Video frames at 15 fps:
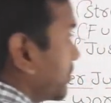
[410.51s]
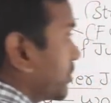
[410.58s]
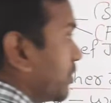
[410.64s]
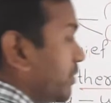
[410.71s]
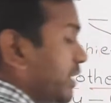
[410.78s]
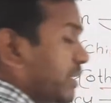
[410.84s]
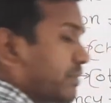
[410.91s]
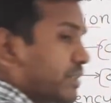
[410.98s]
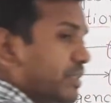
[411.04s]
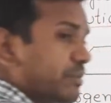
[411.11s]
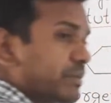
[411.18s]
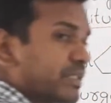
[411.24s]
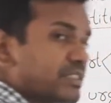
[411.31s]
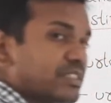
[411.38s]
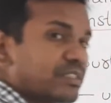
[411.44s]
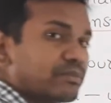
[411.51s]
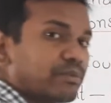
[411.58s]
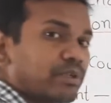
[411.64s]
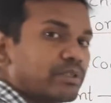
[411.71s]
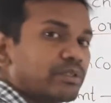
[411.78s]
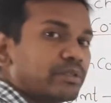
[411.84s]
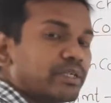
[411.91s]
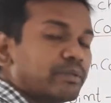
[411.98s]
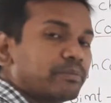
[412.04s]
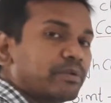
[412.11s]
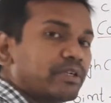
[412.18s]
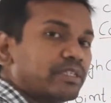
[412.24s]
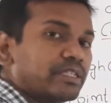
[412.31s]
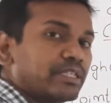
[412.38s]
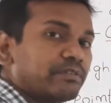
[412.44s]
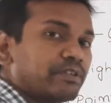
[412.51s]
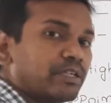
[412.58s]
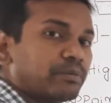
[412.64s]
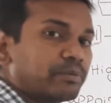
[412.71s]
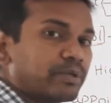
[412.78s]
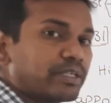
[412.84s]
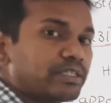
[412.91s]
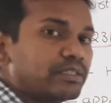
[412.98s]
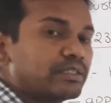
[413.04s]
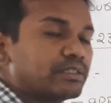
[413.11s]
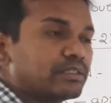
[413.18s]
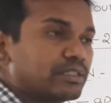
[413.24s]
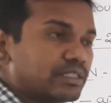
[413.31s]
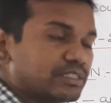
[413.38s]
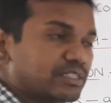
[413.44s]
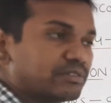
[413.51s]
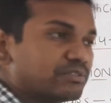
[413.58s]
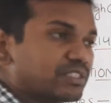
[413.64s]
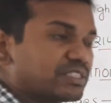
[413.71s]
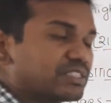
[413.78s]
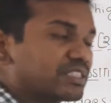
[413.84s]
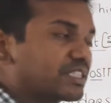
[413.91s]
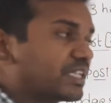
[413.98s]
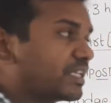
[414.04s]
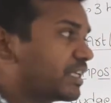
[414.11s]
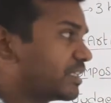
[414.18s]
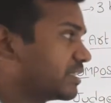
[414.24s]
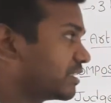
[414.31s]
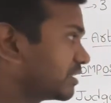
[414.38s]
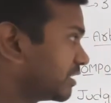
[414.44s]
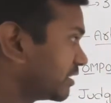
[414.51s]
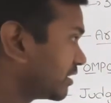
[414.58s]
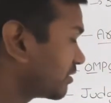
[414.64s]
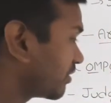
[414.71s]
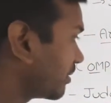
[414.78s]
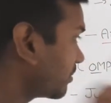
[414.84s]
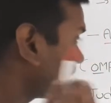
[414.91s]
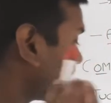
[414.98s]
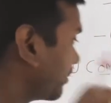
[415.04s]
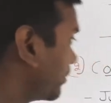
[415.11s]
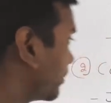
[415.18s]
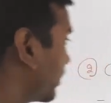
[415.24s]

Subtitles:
So whenever the President wanted to appoint, they will appoint the Chief Justice and other judges from time to